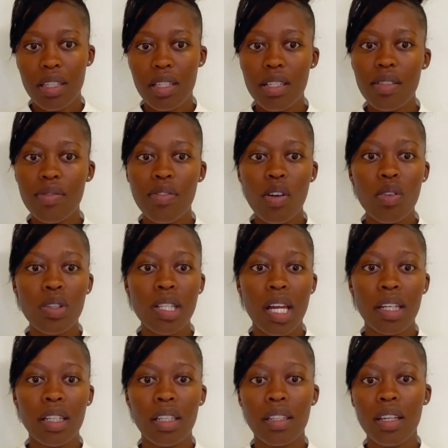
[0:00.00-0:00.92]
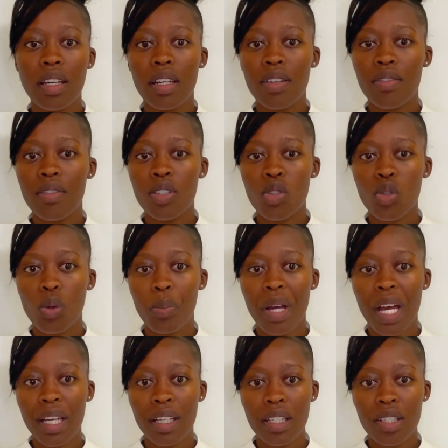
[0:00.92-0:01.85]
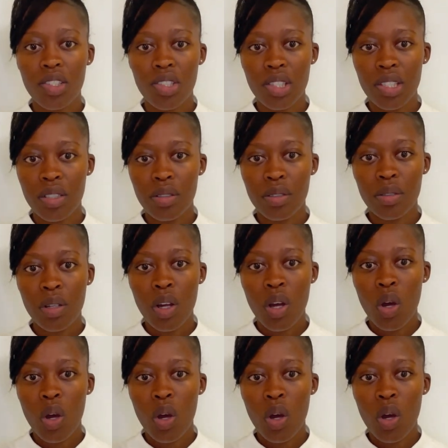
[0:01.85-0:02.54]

This falls under the individual package deal,